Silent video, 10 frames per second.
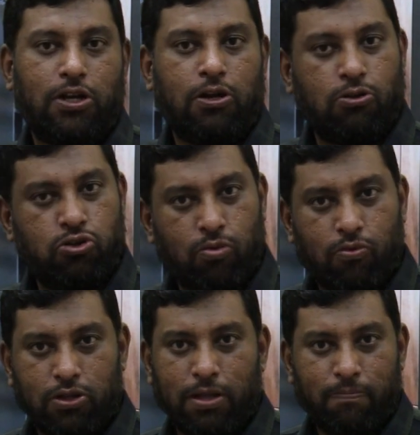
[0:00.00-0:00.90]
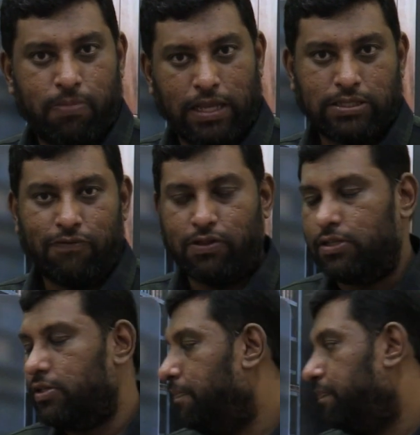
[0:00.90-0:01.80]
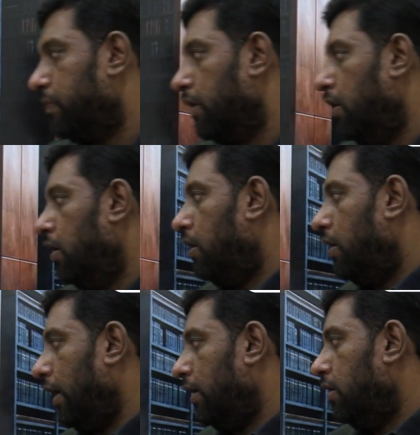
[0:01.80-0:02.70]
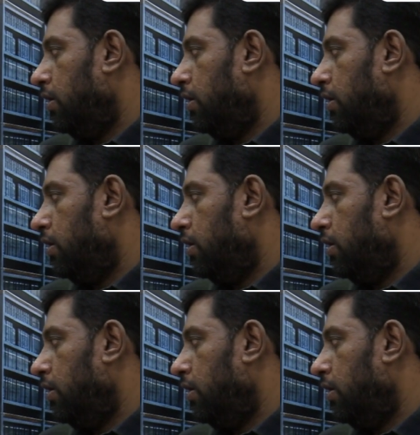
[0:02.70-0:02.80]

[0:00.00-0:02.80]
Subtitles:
and also about the price levels, right?